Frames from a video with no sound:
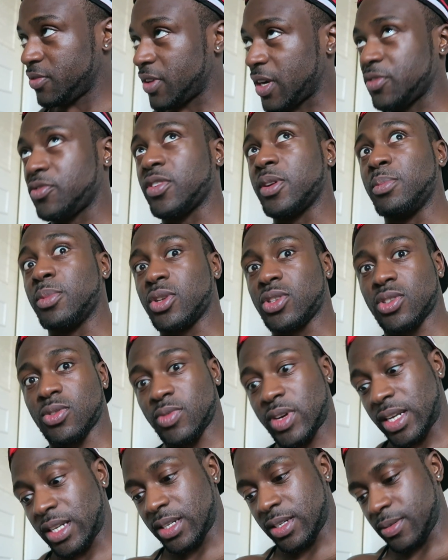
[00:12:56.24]
fat-free
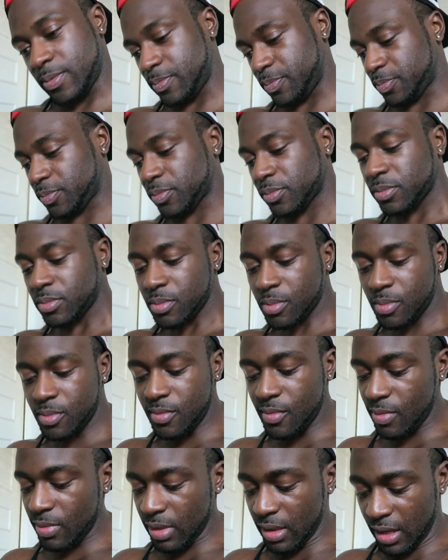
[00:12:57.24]
mozzarella,
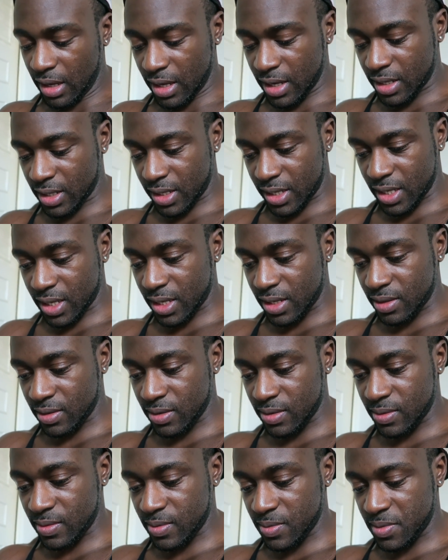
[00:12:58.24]
and
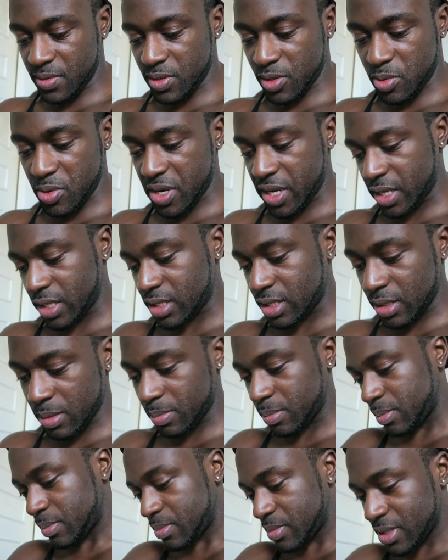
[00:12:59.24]
then squirted
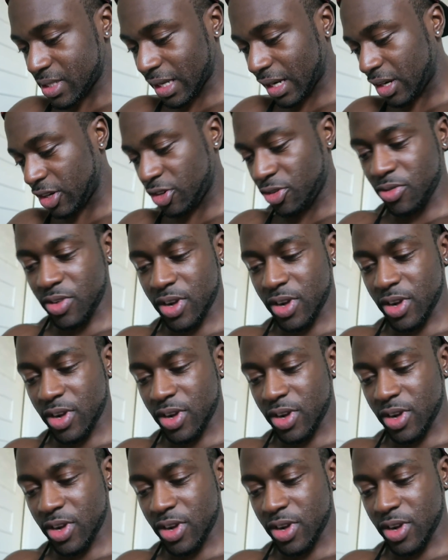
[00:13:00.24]
some salad